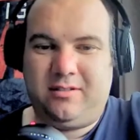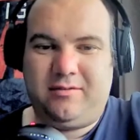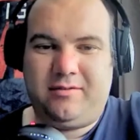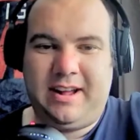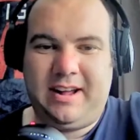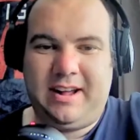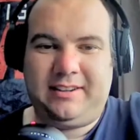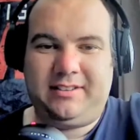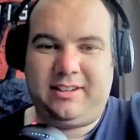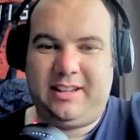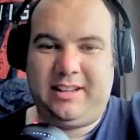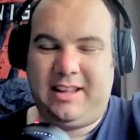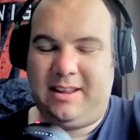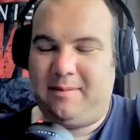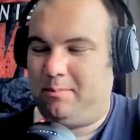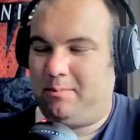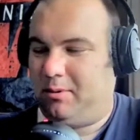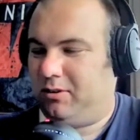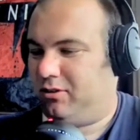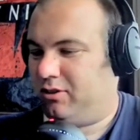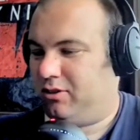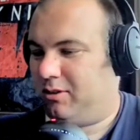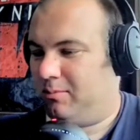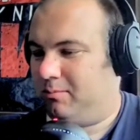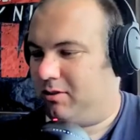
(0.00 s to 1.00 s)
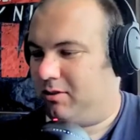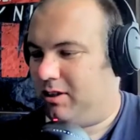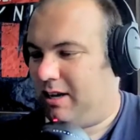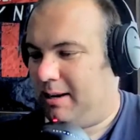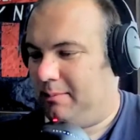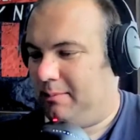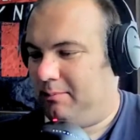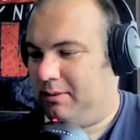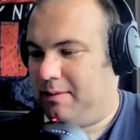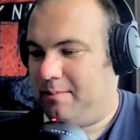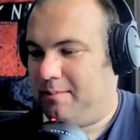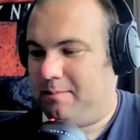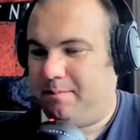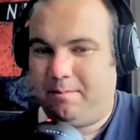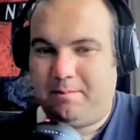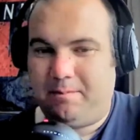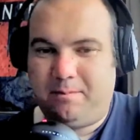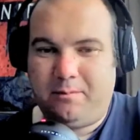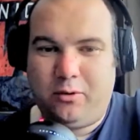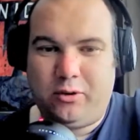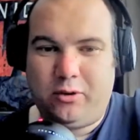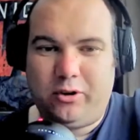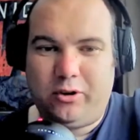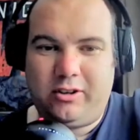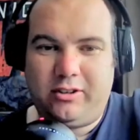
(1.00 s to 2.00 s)
wrestling, but sometimes I'm
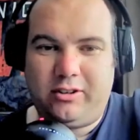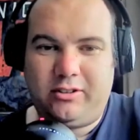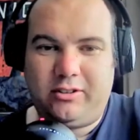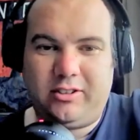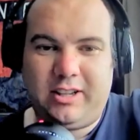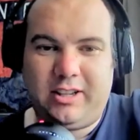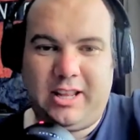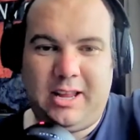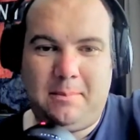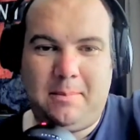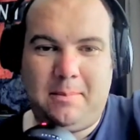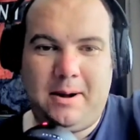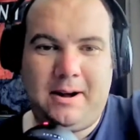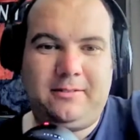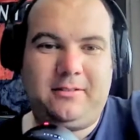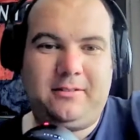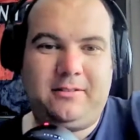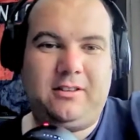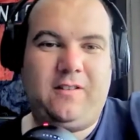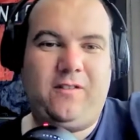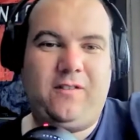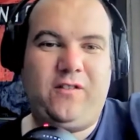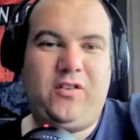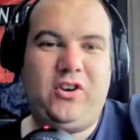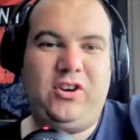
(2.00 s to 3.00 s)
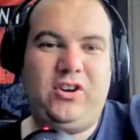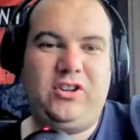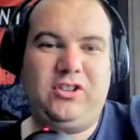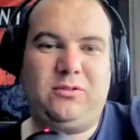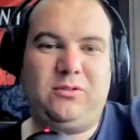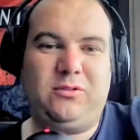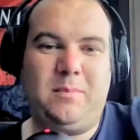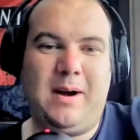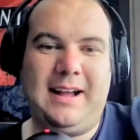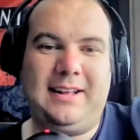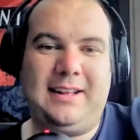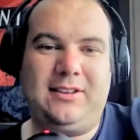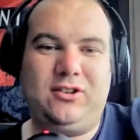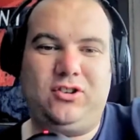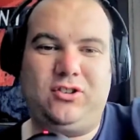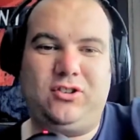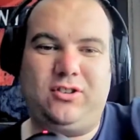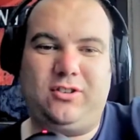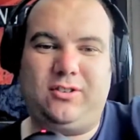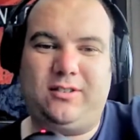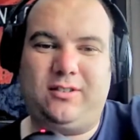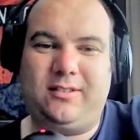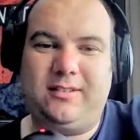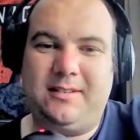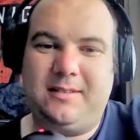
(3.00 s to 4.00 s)
falling asleep after the first match
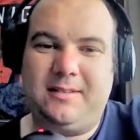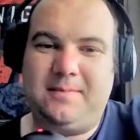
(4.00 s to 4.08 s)
or